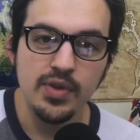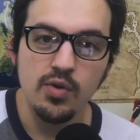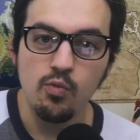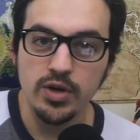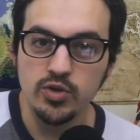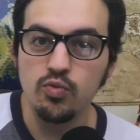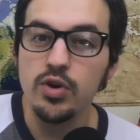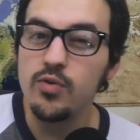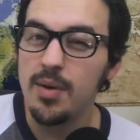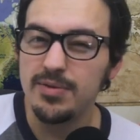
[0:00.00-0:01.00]
which
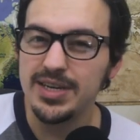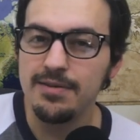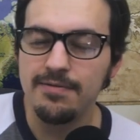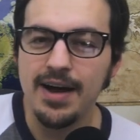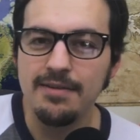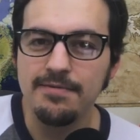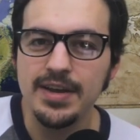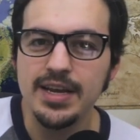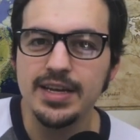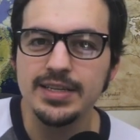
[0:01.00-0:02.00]
would represent 5
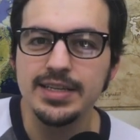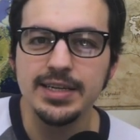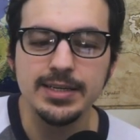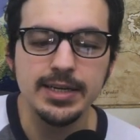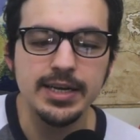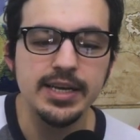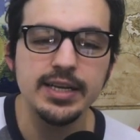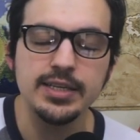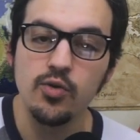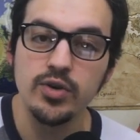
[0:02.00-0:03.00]
feet in D&D,
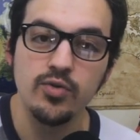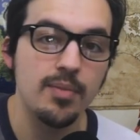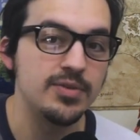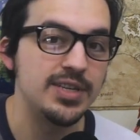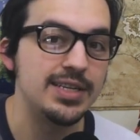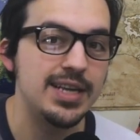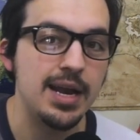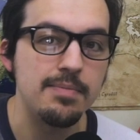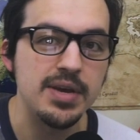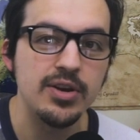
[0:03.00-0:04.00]
is going to represent
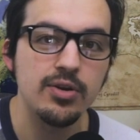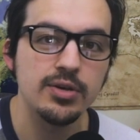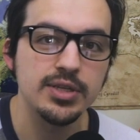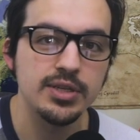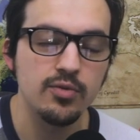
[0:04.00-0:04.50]
10 meters,